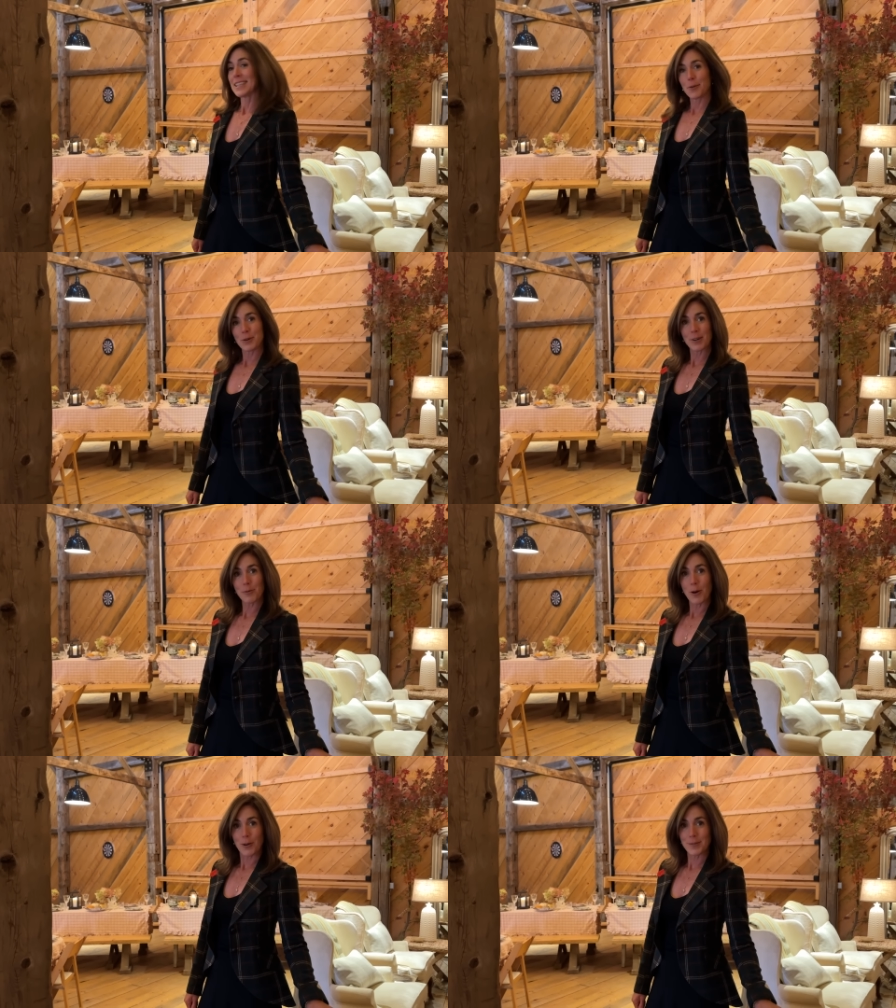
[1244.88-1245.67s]
how we're gonna
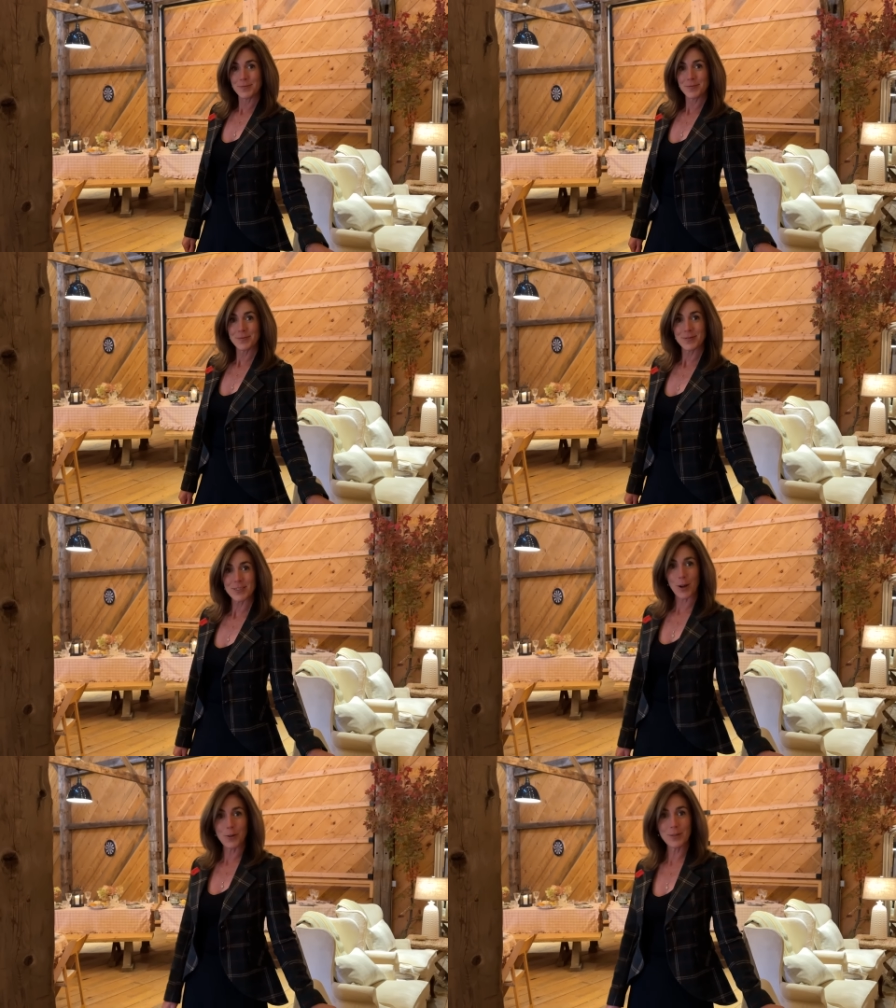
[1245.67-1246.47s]
roll.
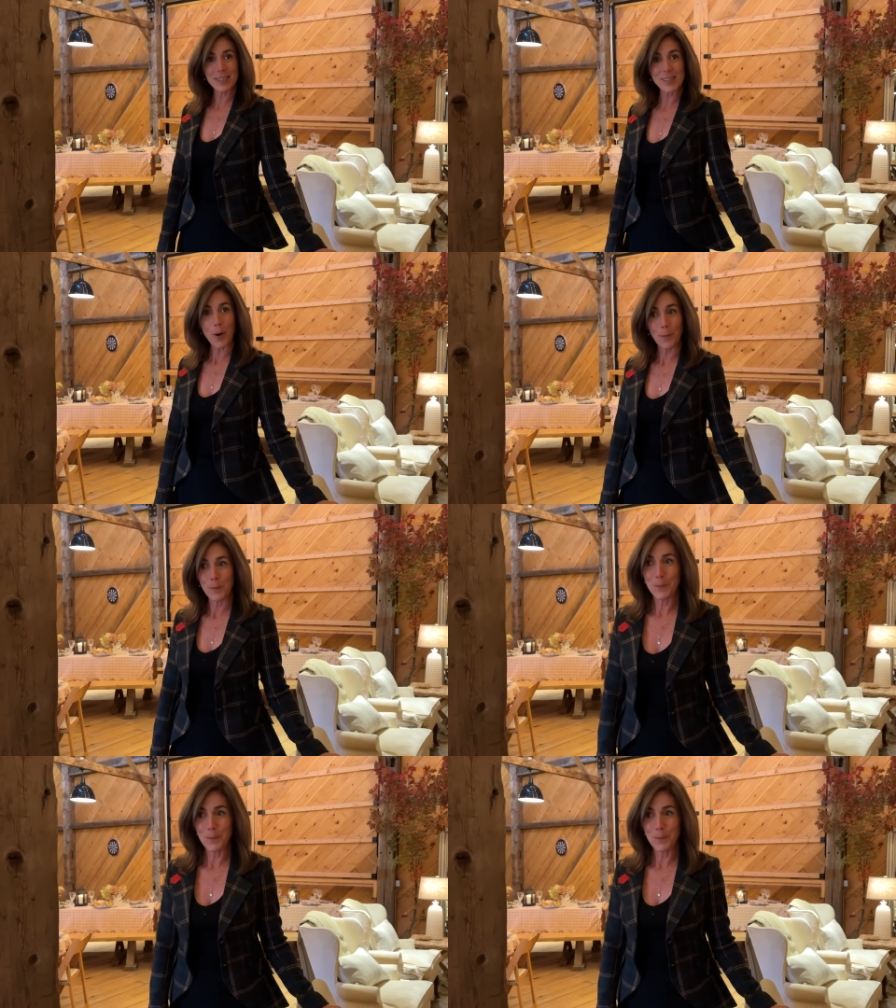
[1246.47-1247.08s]
So let's go.